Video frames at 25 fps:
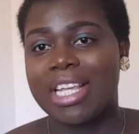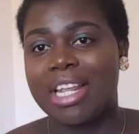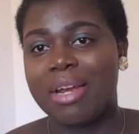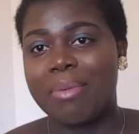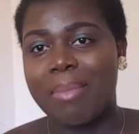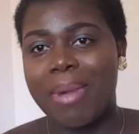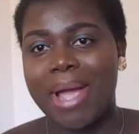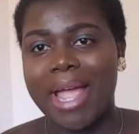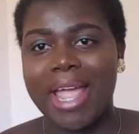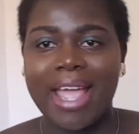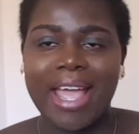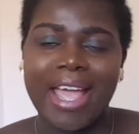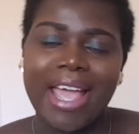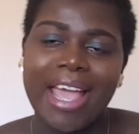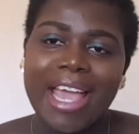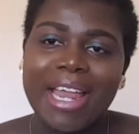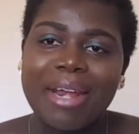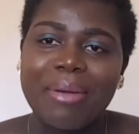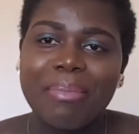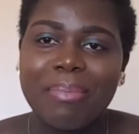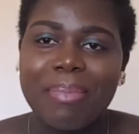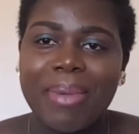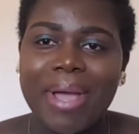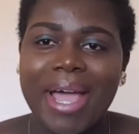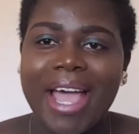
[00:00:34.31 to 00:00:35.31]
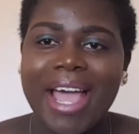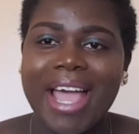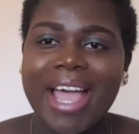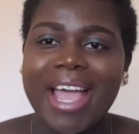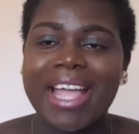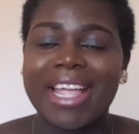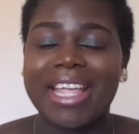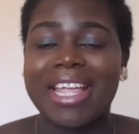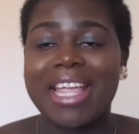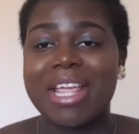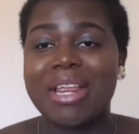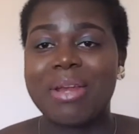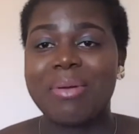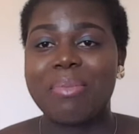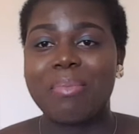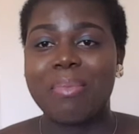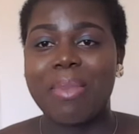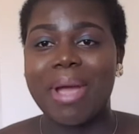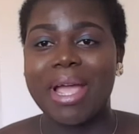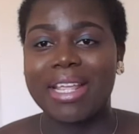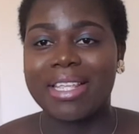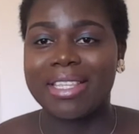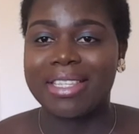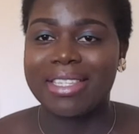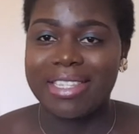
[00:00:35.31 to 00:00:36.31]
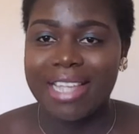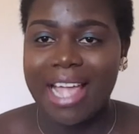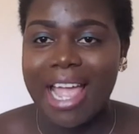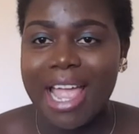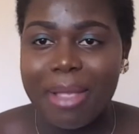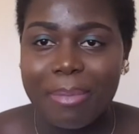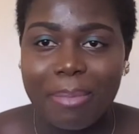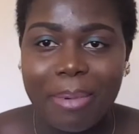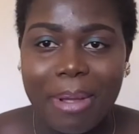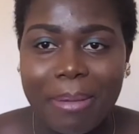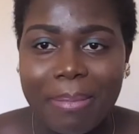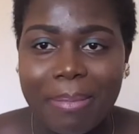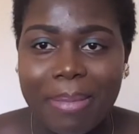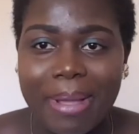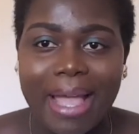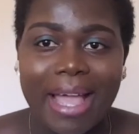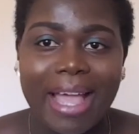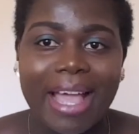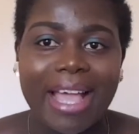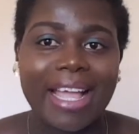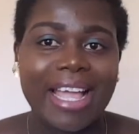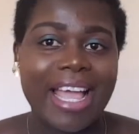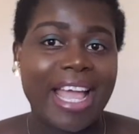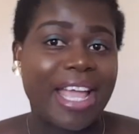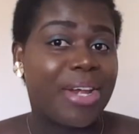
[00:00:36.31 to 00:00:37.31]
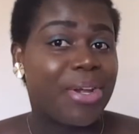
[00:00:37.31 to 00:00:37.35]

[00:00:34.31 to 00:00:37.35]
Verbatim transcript: in my handbag, in my diaper bag.